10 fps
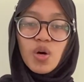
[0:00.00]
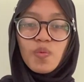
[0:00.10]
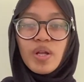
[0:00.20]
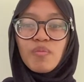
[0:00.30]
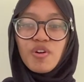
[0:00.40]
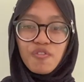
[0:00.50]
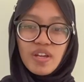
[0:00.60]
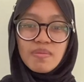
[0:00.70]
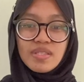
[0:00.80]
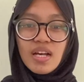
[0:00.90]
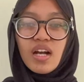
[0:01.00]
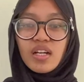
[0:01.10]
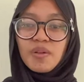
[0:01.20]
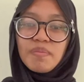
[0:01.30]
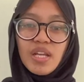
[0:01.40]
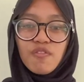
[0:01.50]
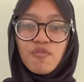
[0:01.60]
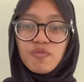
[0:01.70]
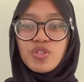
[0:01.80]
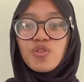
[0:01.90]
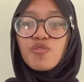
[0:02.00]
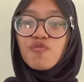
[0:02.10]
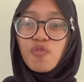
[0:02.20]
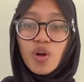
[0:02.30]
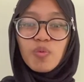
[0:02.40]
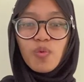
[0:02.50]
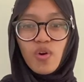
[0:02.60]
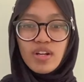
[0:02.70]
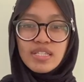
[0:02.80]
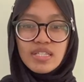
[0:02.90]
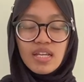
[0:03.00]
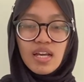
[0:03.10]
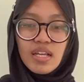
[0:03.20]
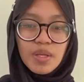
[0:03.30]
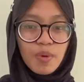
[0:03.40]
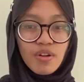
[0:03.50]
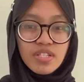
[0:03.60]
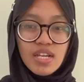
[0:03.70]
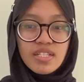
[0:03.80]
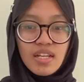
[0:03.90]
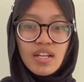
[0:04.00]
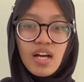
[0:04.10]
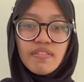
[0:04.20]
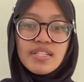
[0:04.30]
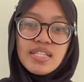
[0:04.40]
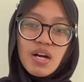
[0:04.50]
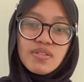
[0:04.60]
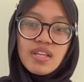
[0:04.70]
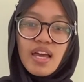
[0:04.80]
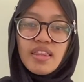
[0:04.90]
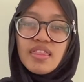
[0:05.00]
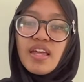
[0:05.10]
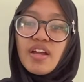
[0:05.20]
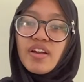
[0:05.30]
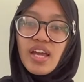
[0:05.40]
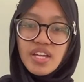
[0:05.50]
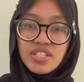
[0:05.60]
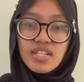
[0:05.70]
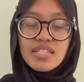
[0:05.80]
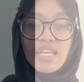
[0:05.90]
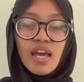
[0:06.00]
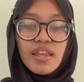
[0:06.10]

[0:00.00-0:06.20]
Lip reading: When morphemes are combined to form word, the pronunciation of the sounds at their edges.